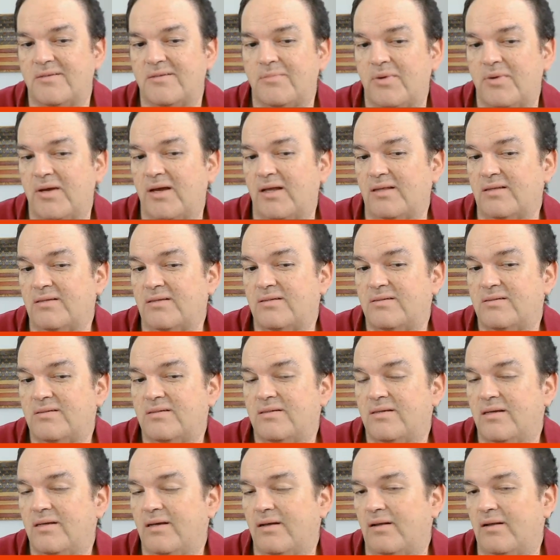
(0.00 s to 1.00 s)
depends.
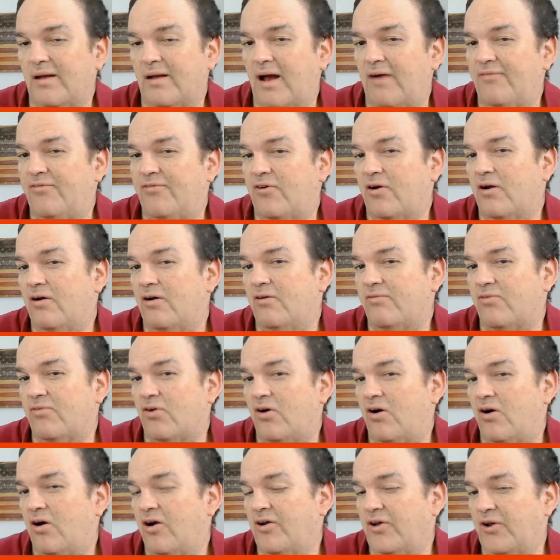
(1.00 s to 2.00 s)
Like how far over
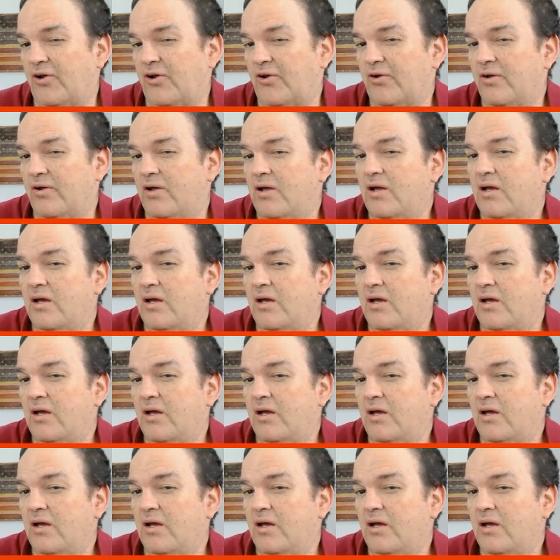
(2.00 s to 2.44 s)
are you?